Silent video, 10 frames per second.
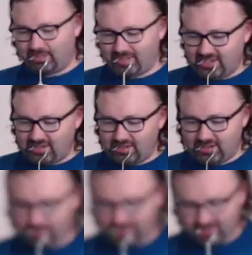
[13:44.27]
basically
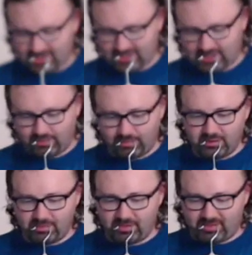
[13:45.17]
just building
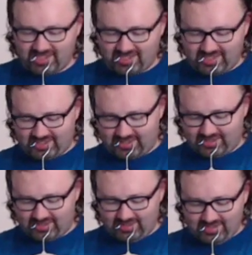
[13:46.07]
self-improvement processes.
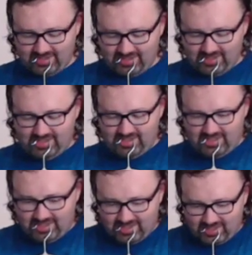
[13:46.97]

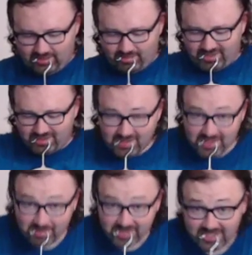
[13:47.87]
In much the same
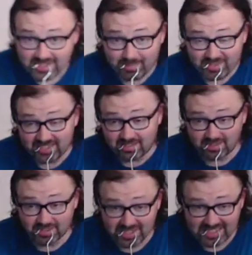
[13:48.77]
way that
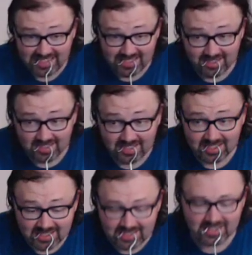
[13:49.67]
biology has
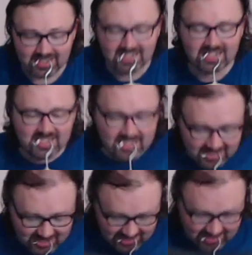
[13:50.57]

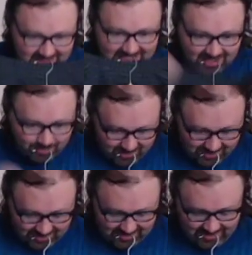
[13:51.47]
selective
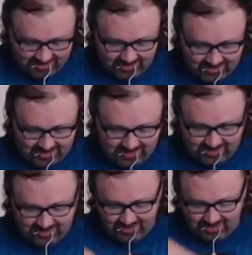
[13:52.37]
processes
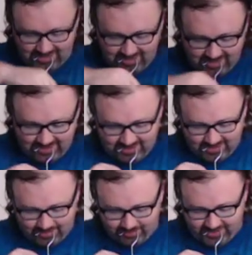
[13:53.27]

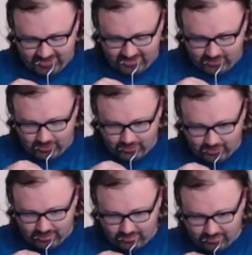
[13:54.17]
for its sort of,